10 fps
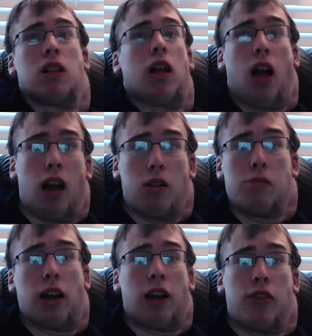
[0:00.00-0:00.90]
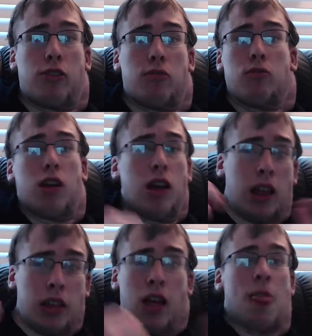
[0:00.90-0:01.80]
Like would be like a
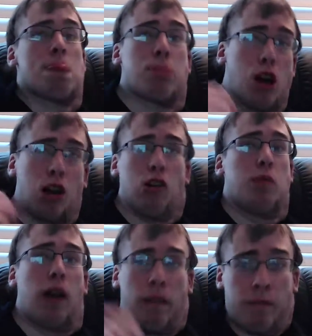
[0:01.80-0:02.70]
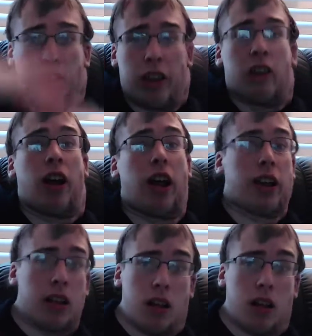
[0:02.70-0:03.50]
Sasuke would be a figurehead.